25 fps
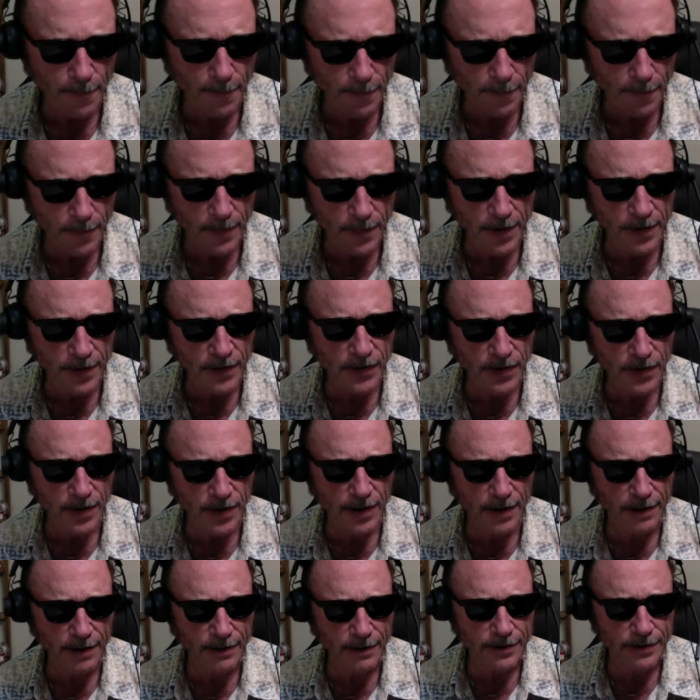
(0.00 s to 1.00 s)
This
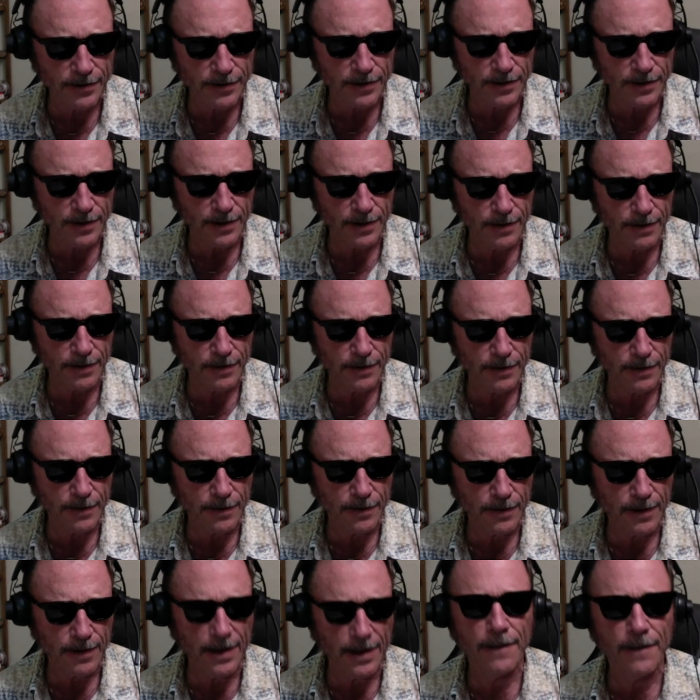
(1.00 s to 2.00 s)
is,
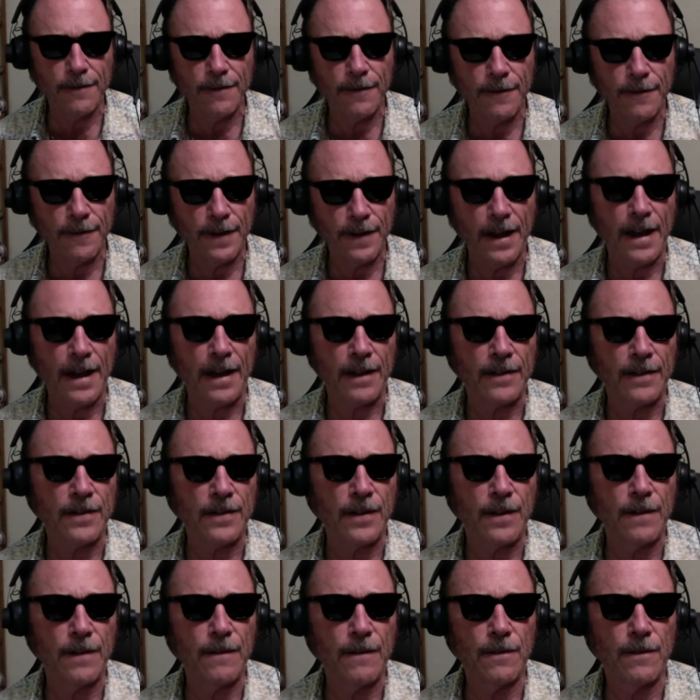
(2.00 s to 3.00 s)
in fact,
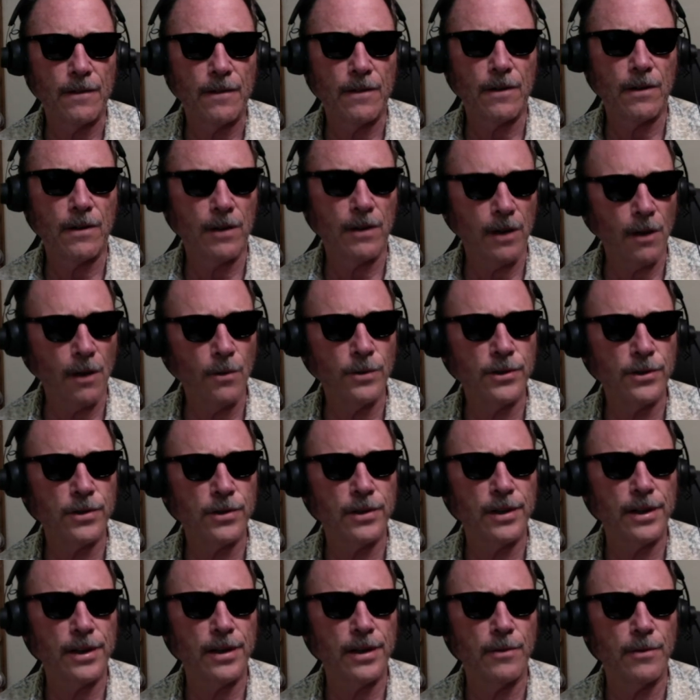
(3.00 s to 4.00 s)

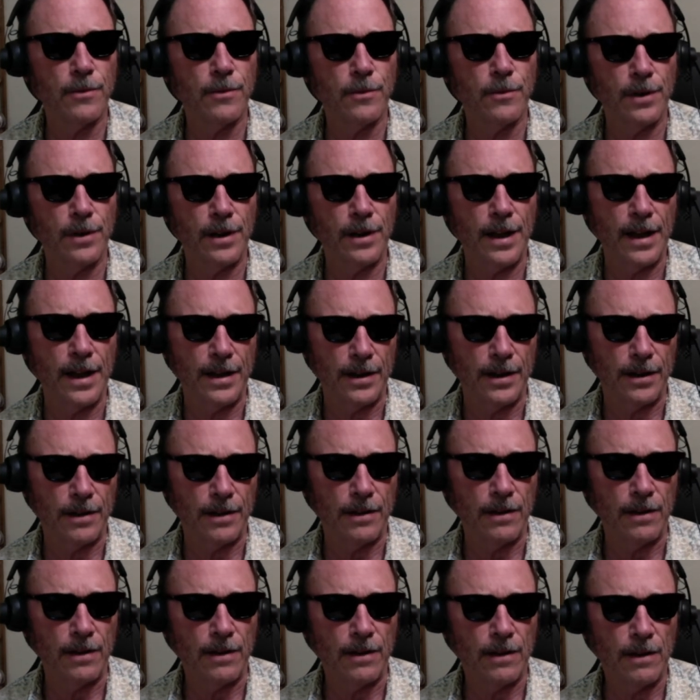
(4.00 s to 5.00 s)
closely related
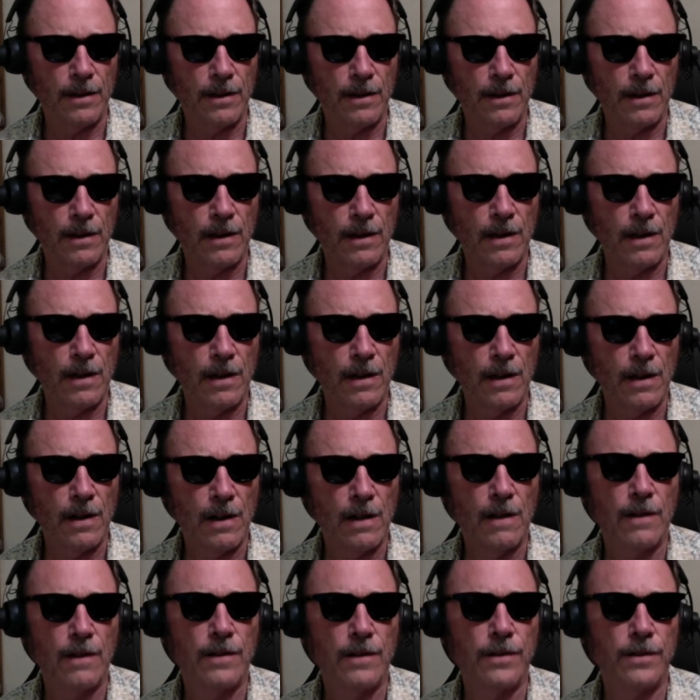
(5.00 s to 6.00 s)

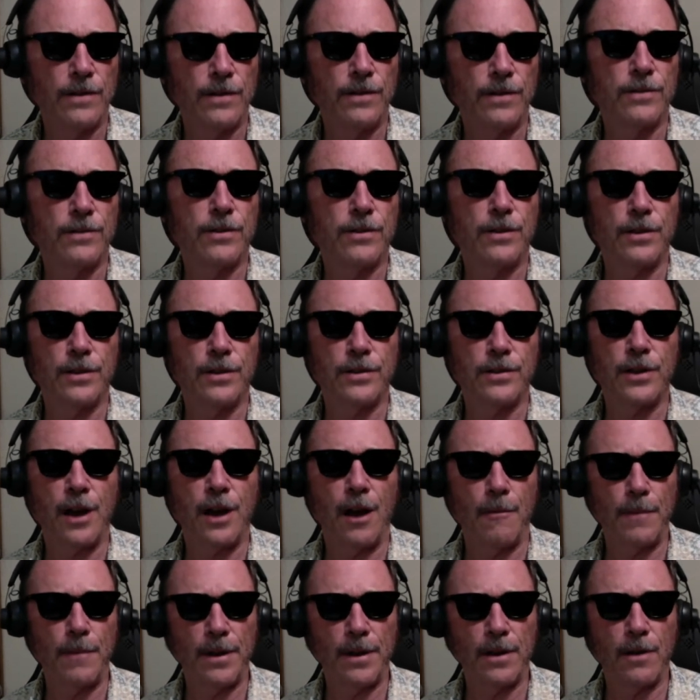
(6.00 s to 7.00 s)
to the
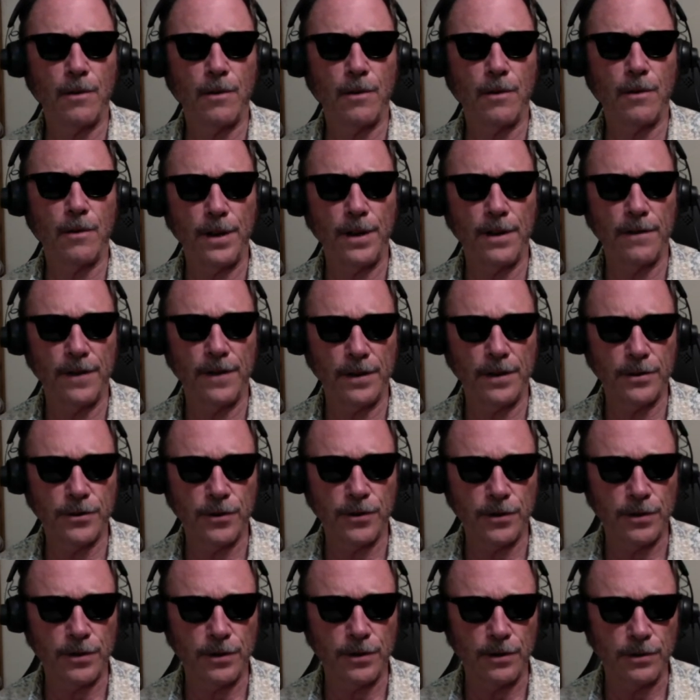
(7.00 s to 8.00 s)
topic we have
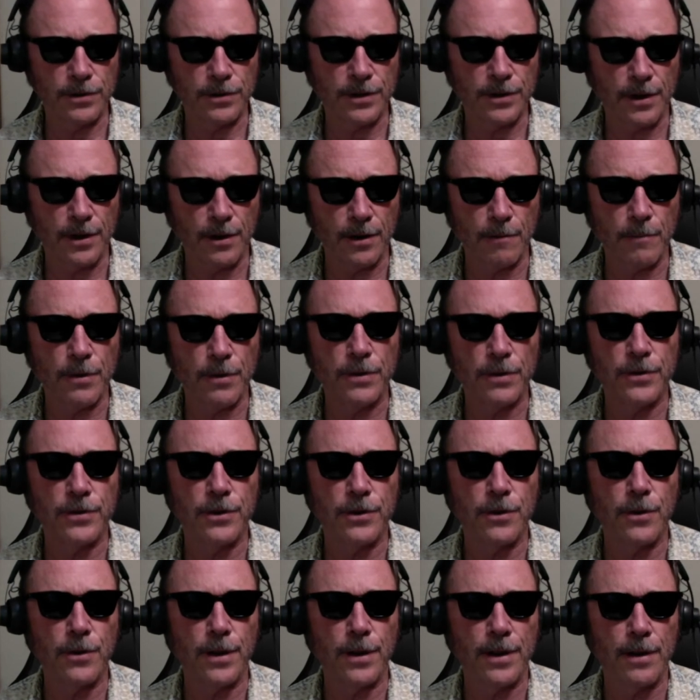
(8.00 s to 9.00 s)
introduced and are
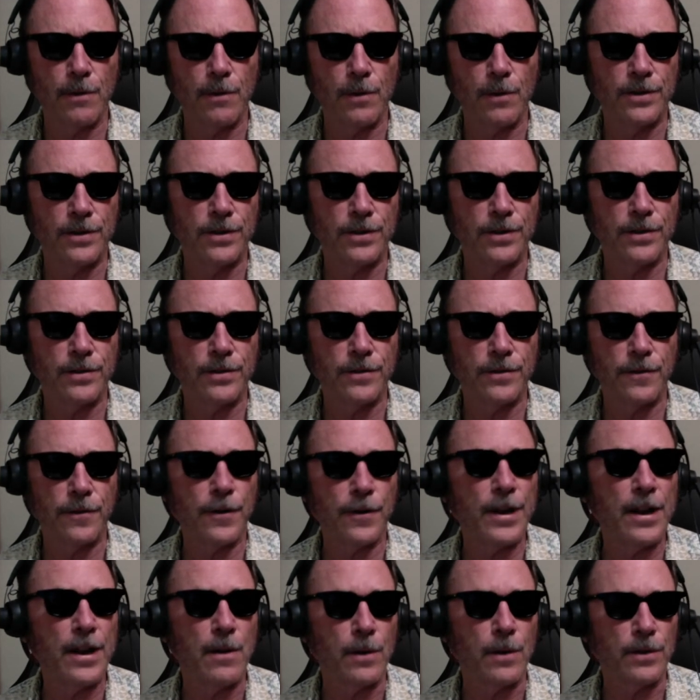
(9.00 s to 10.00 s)
pursuing, which is
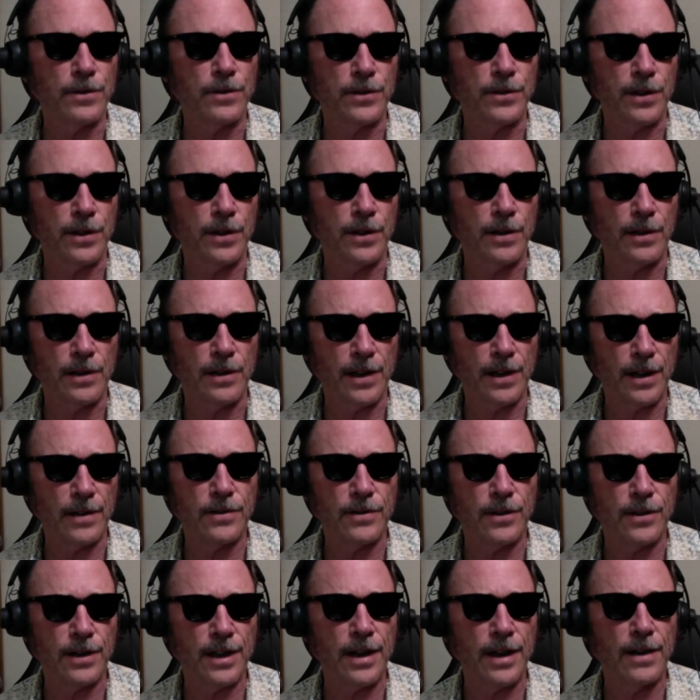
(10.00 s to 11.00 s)
frequency.
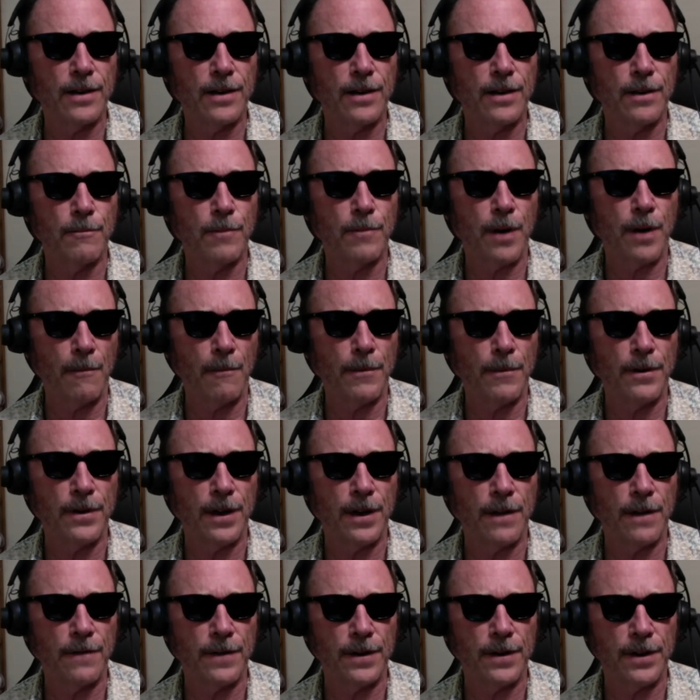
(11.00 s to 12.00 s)
To get a proper
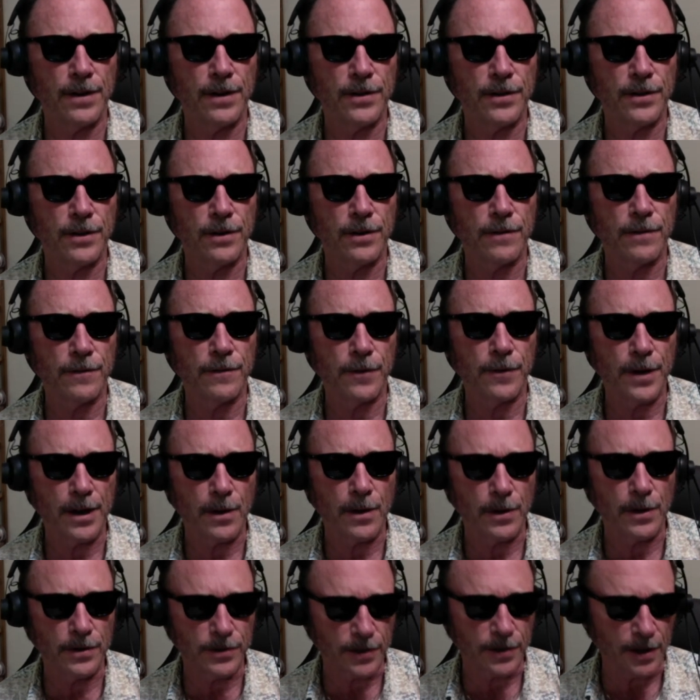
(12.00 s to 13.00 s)
definition of
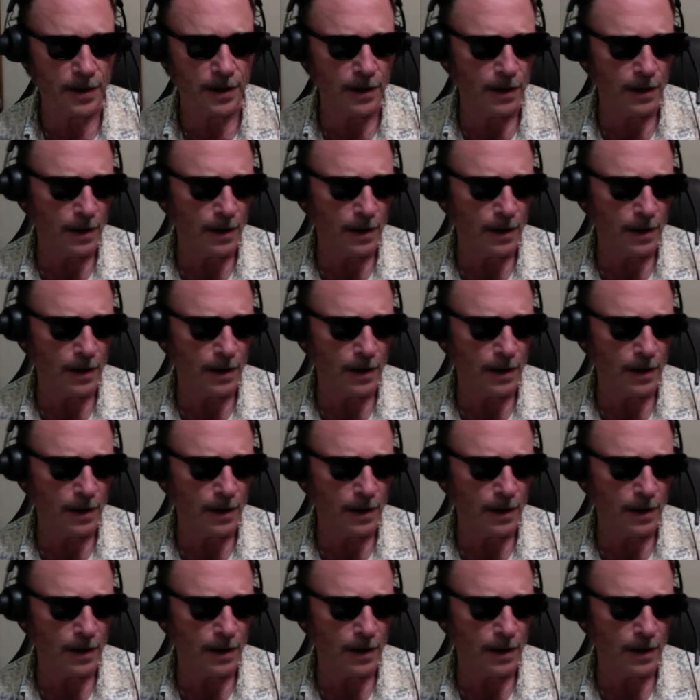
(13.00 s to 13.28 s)
frequency,